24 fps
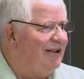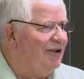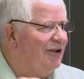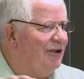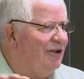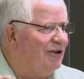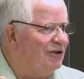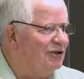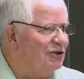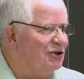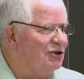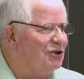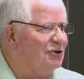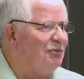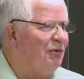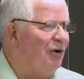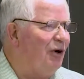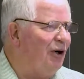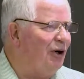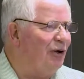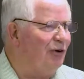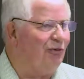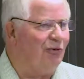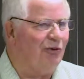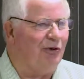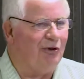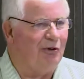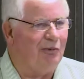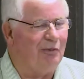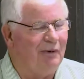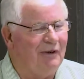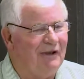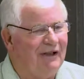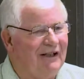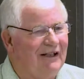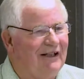as a small
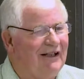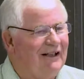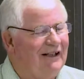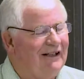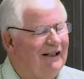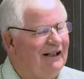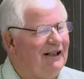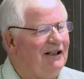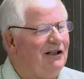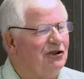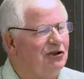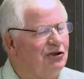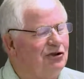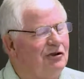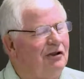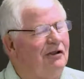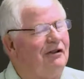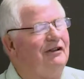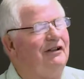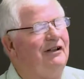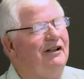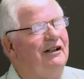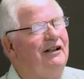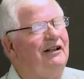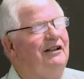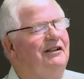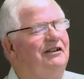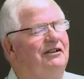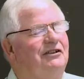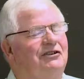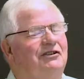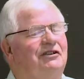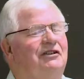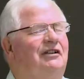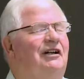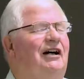group, they can start getting
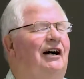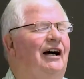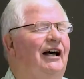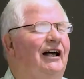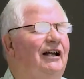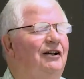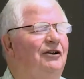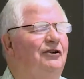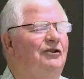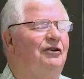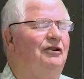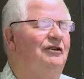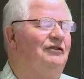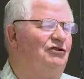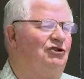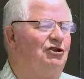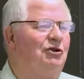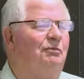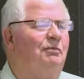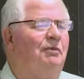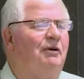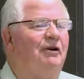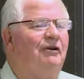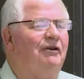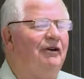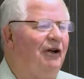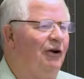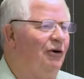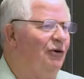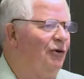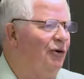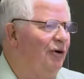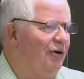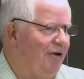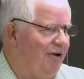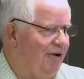this attitude of
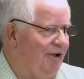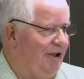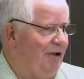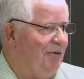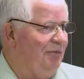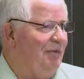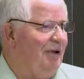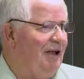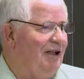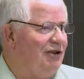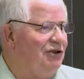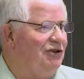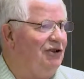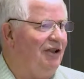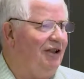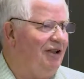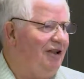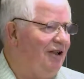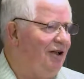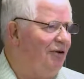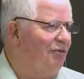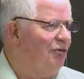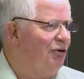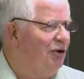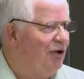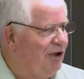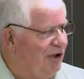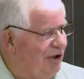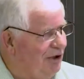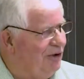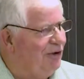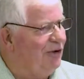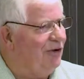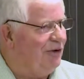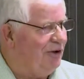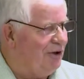superiority, you might say. We're the
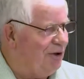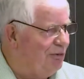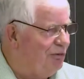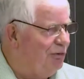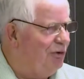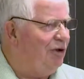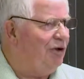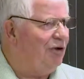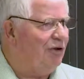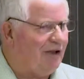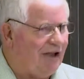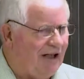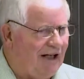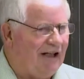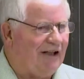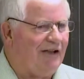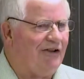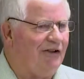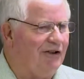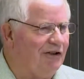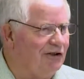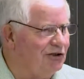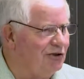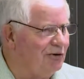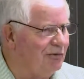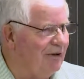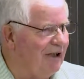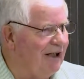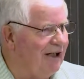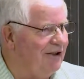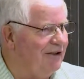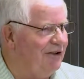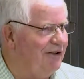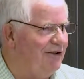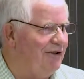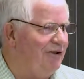only real Catholics
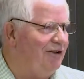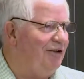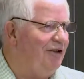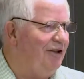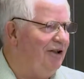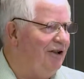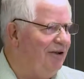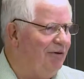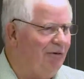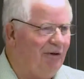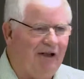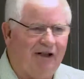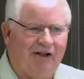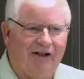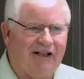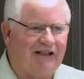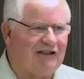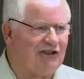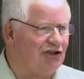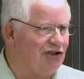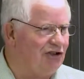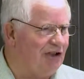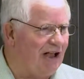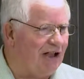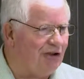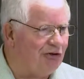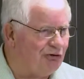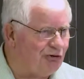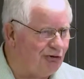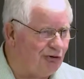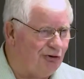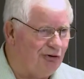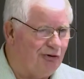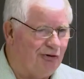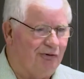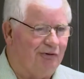around here. Well, that's not
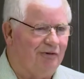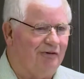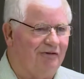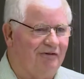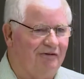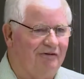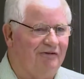true.